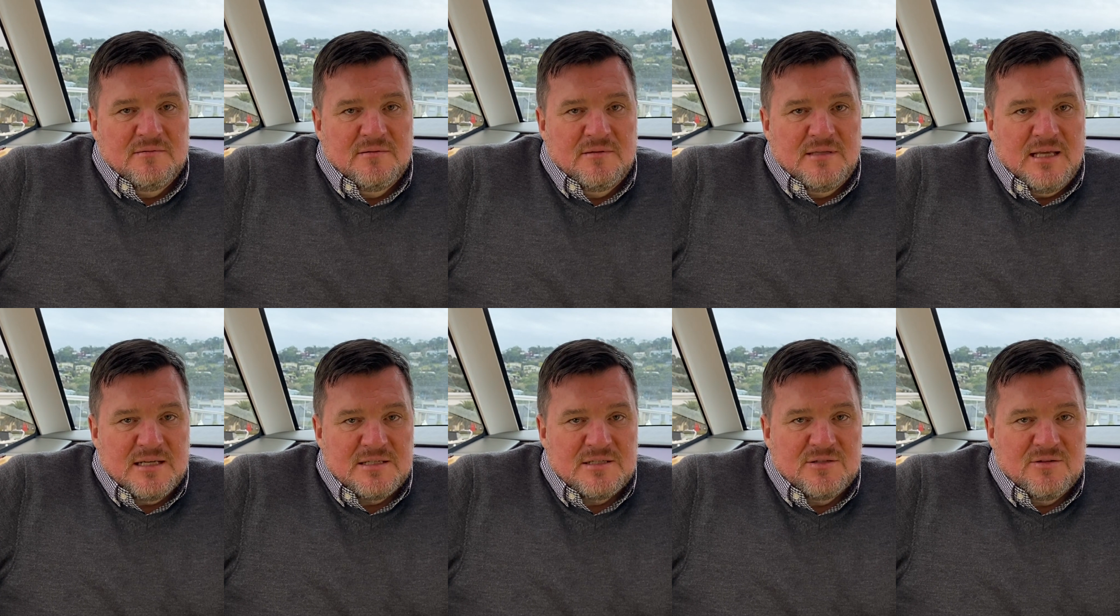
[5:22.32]

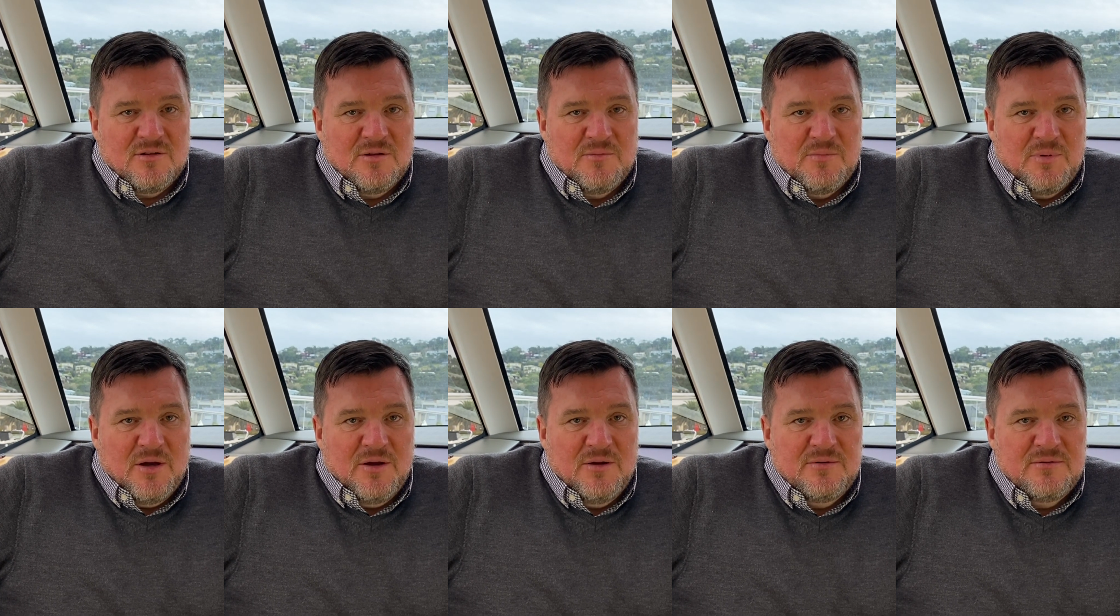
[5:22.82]
thousand
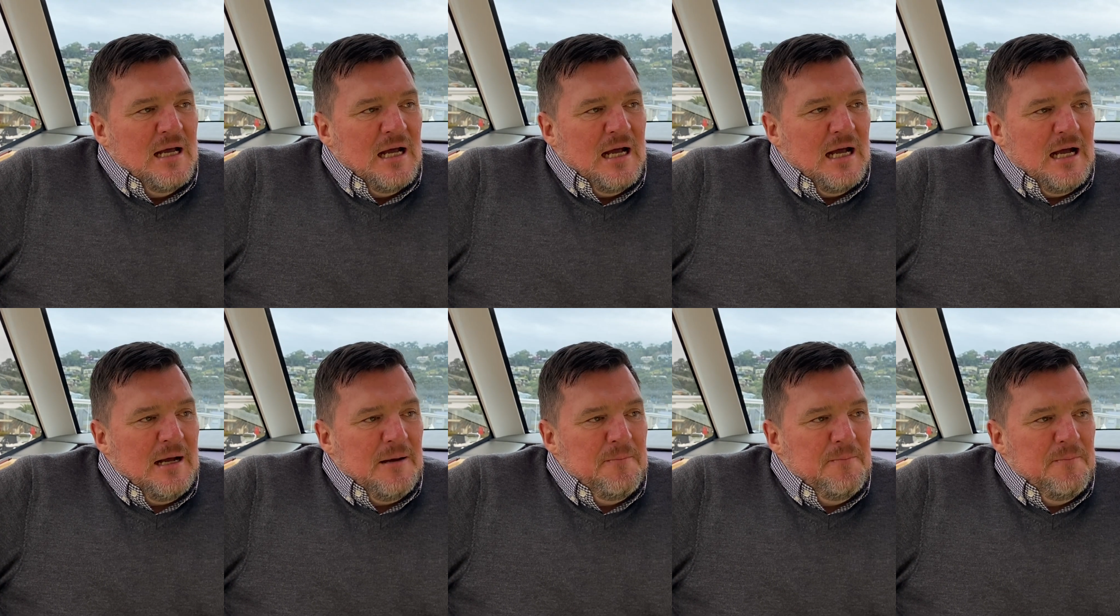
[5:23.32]
boat,
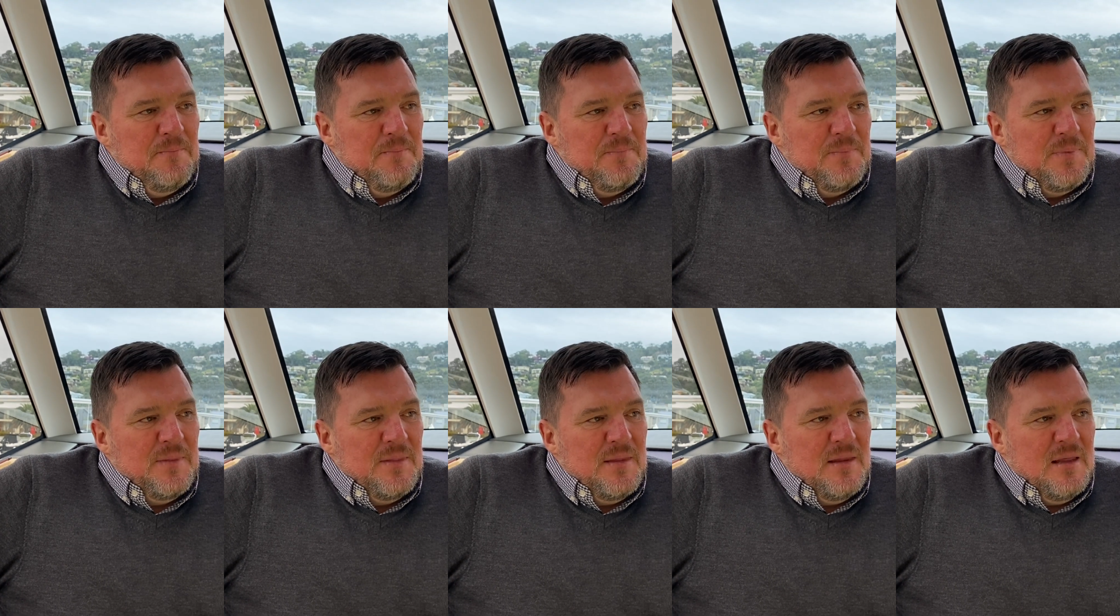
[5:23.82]
and
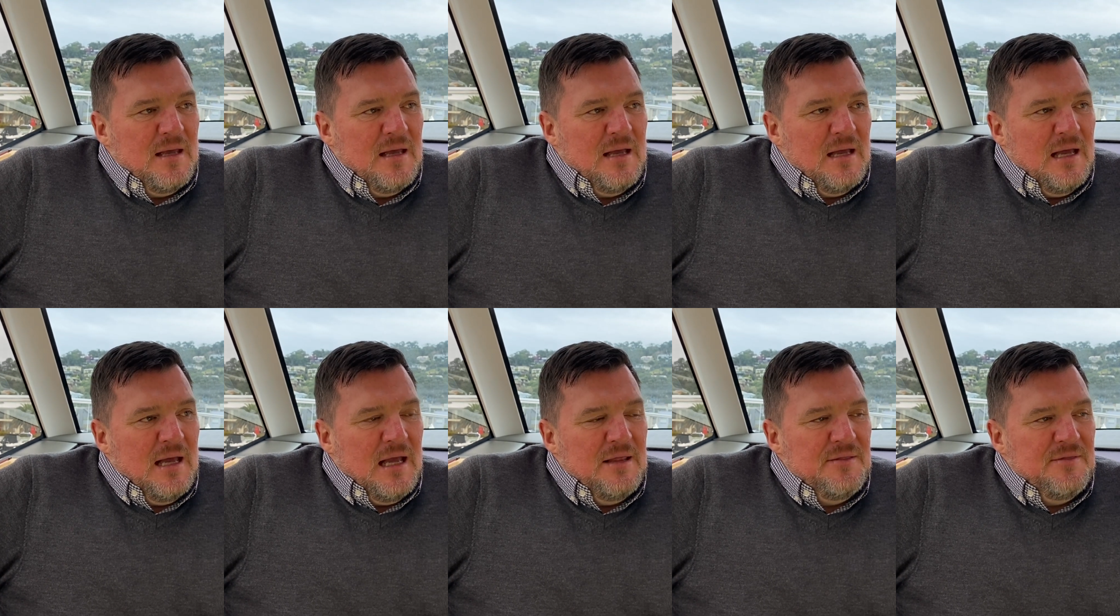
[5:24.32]

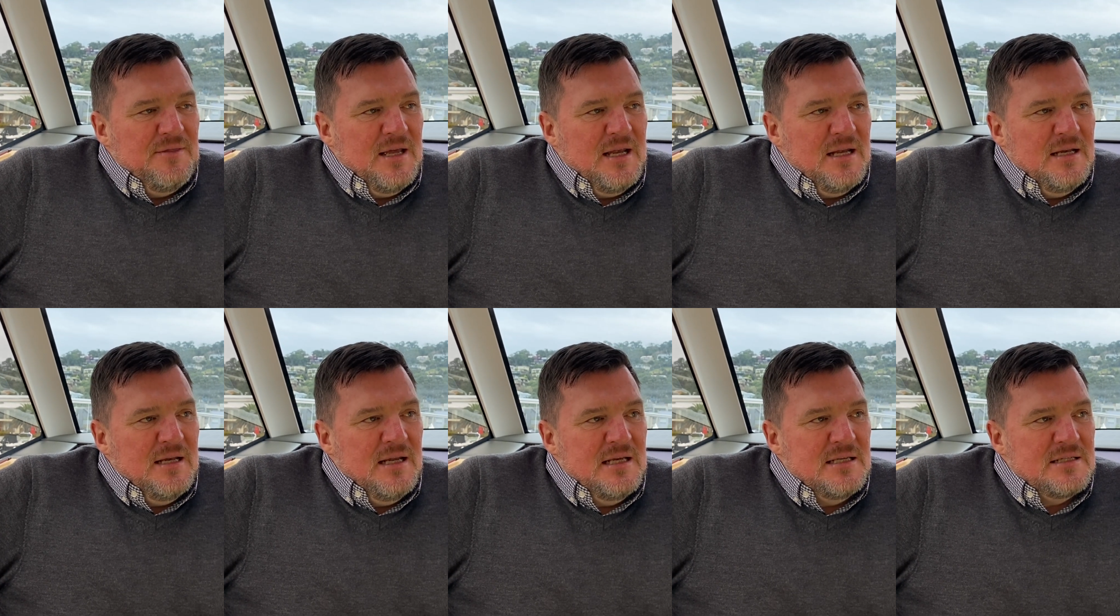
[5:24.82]

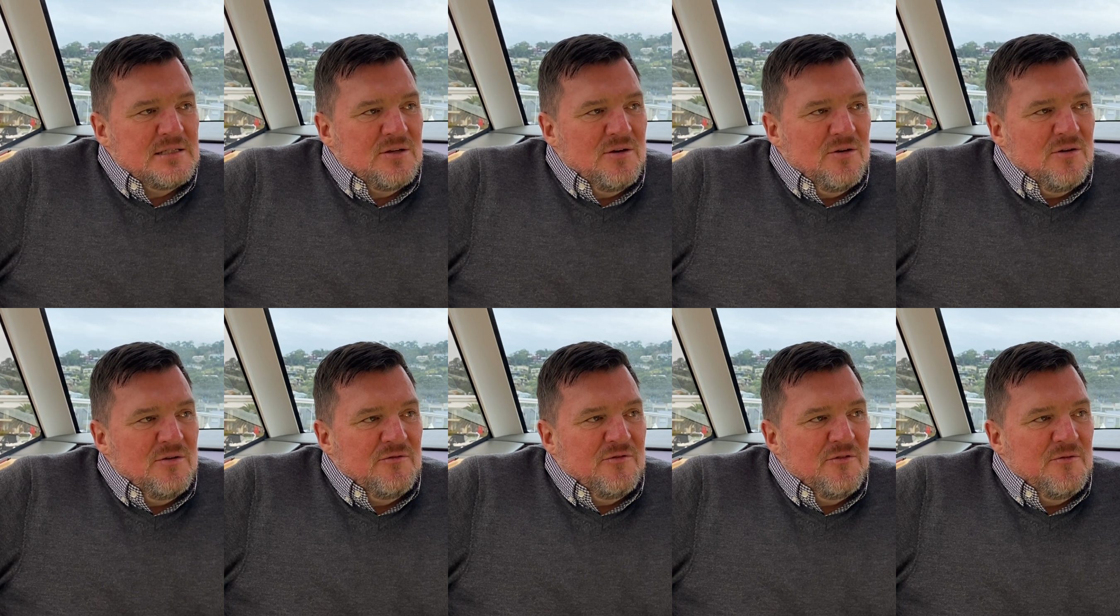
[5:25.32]
then he's
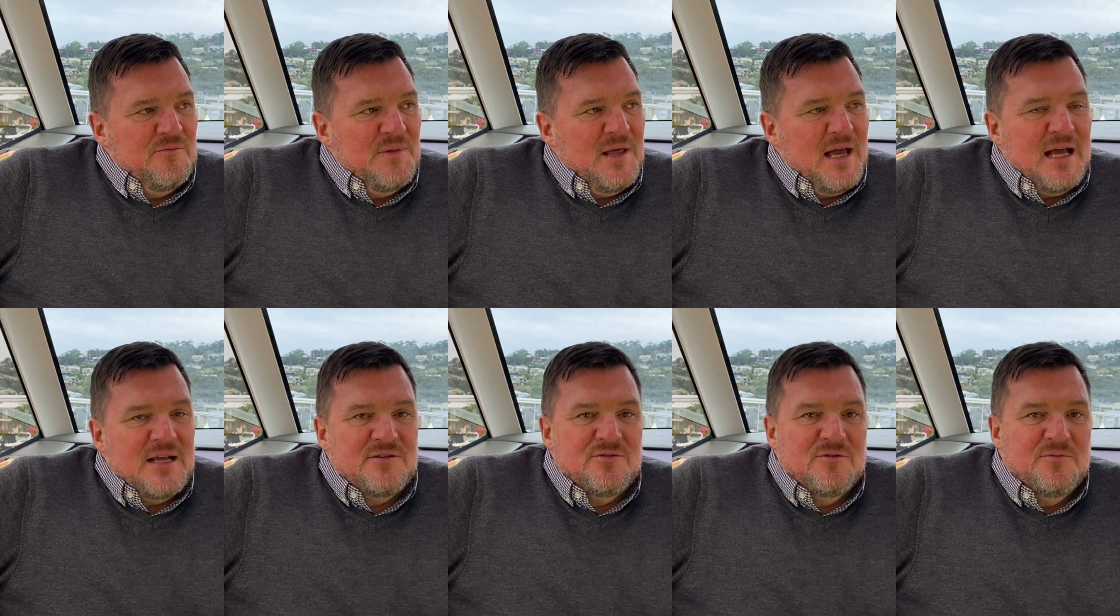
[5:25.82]
gone from
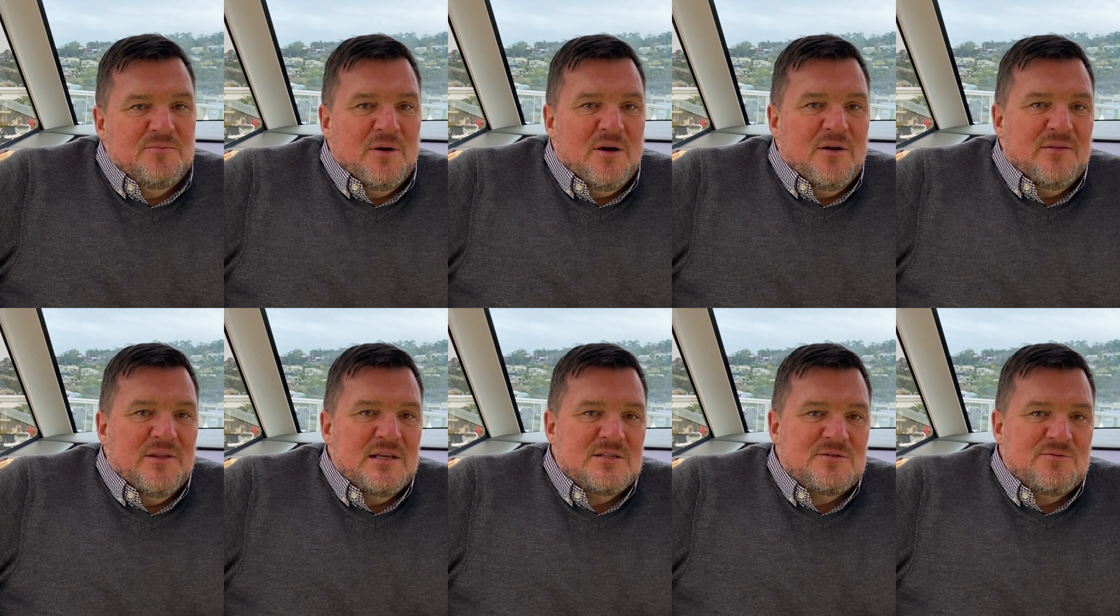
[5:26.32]
that to a
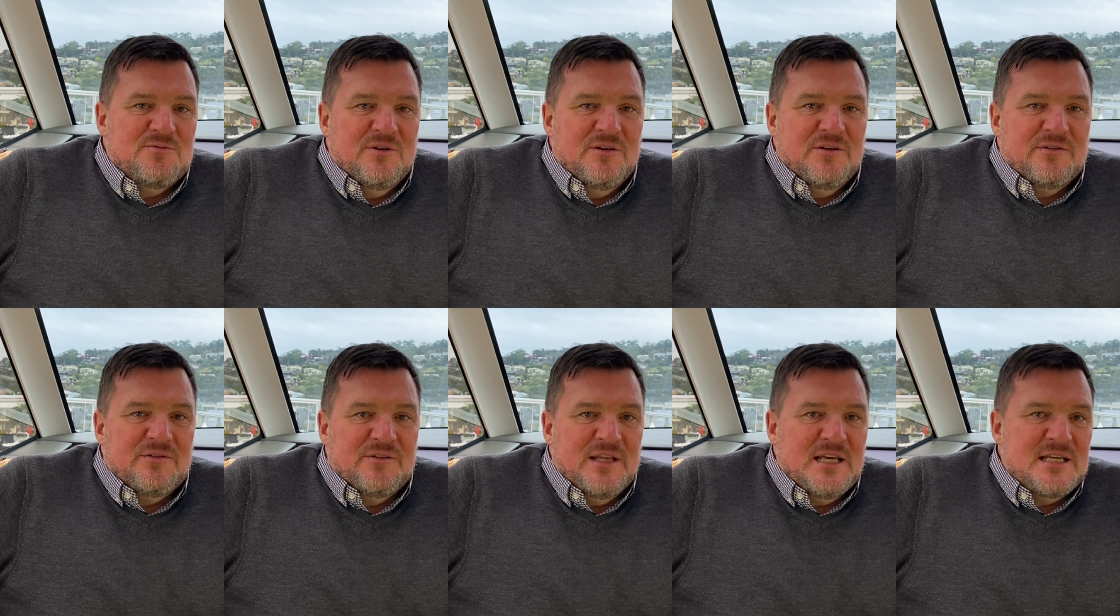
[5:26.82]
boat that's
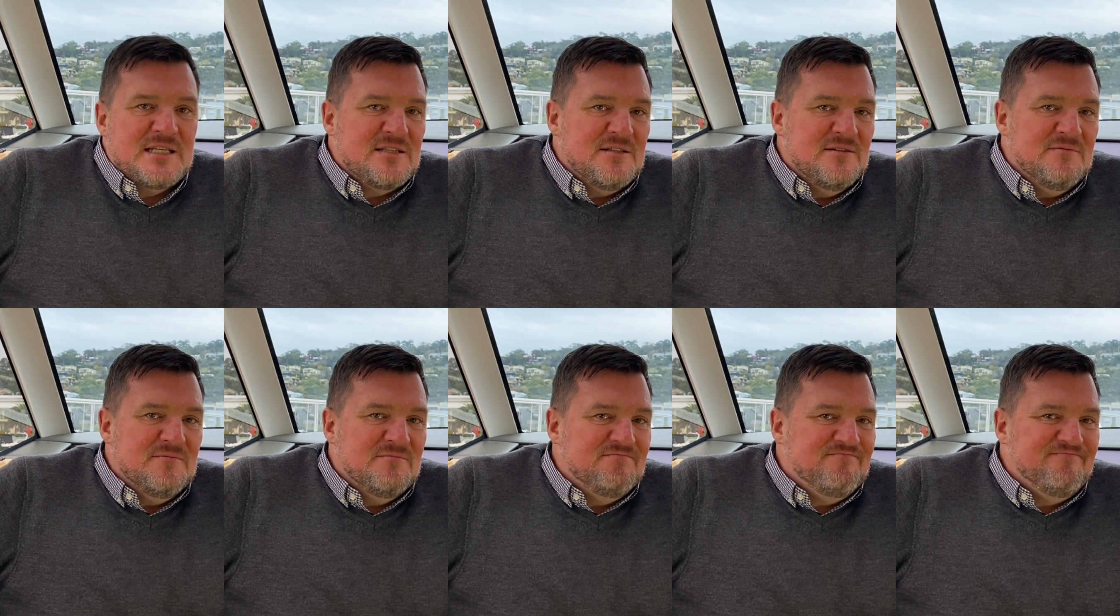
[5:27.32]
worth less
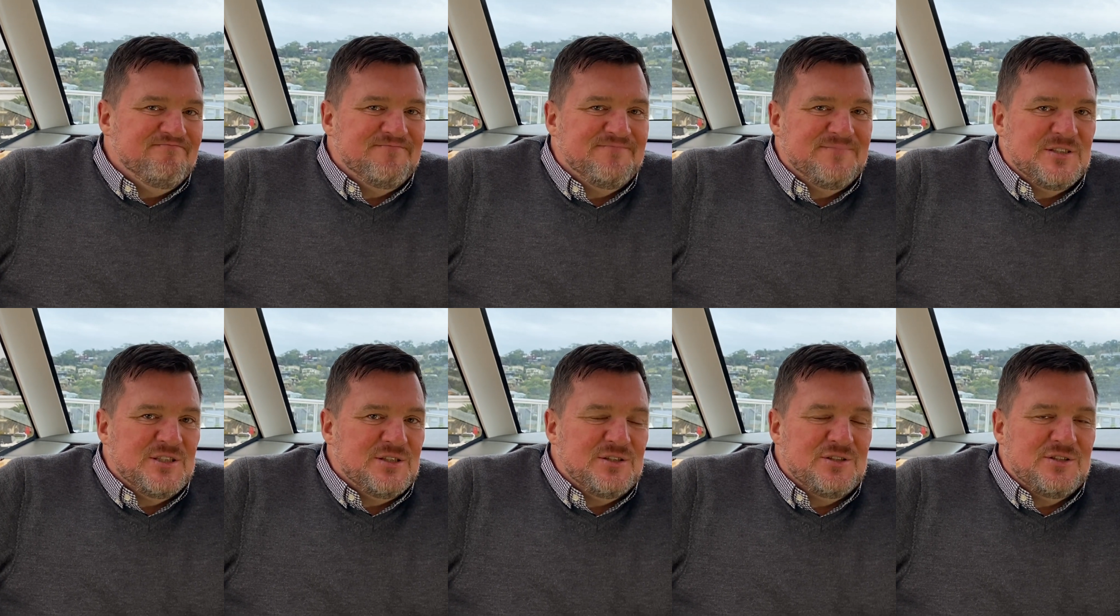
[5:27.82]
than
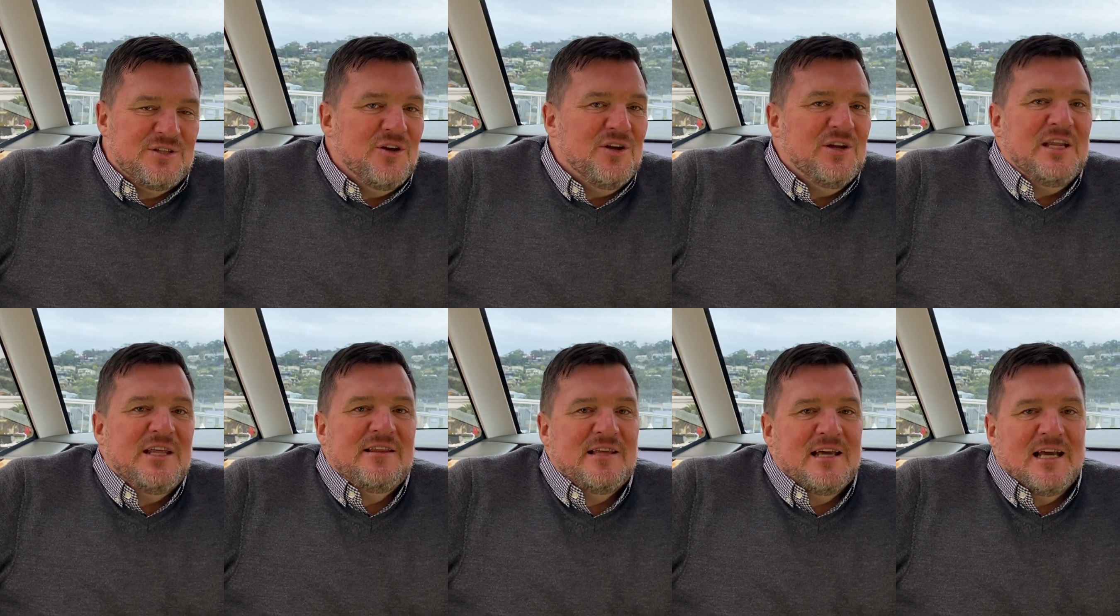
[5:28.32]

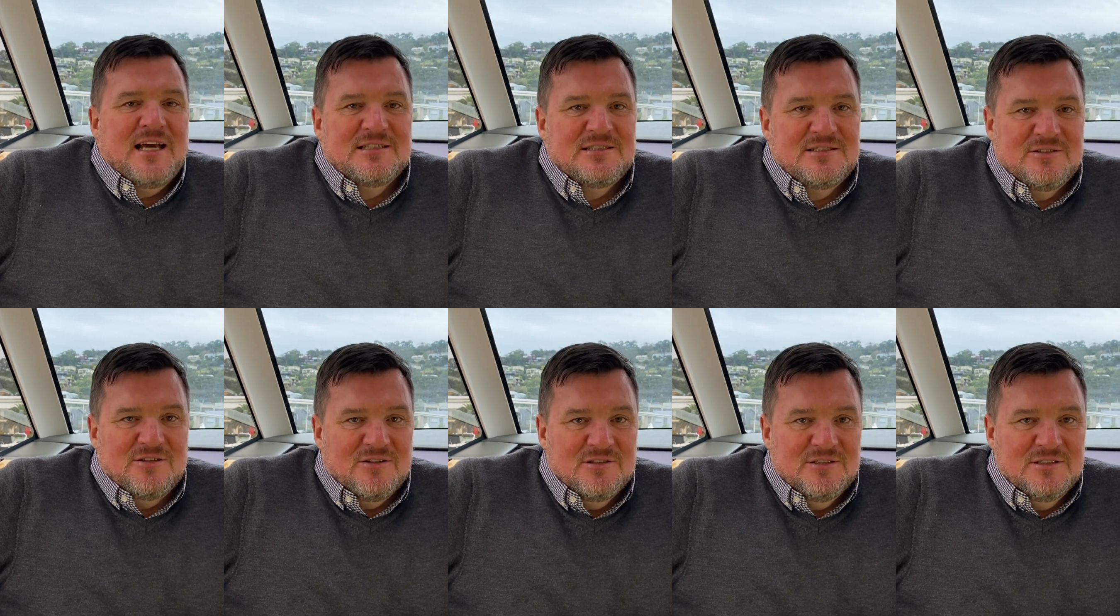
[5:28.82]

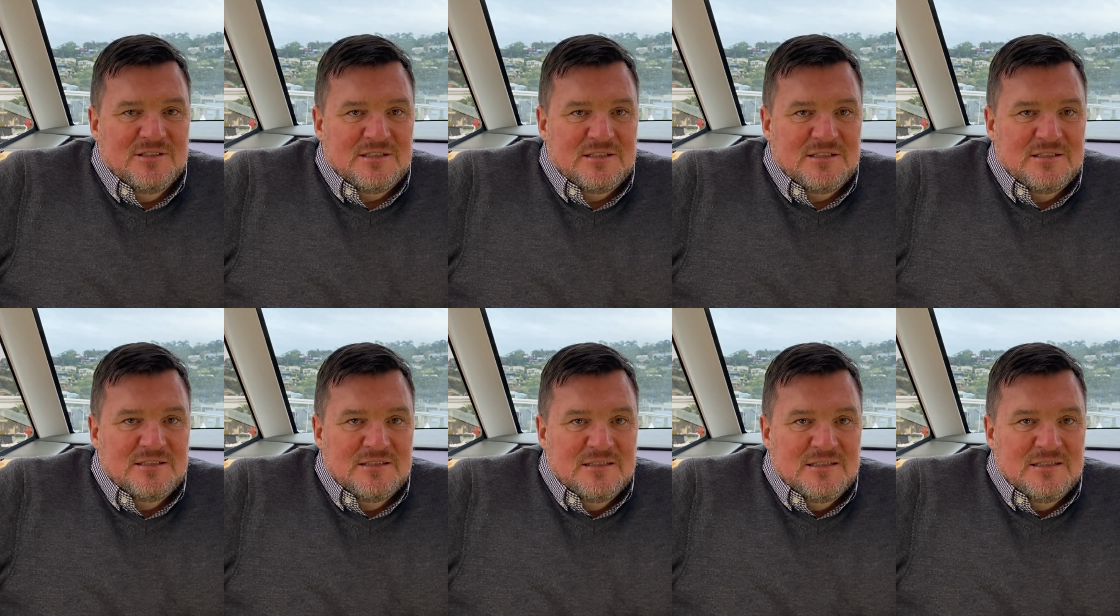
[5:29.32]
$30,000.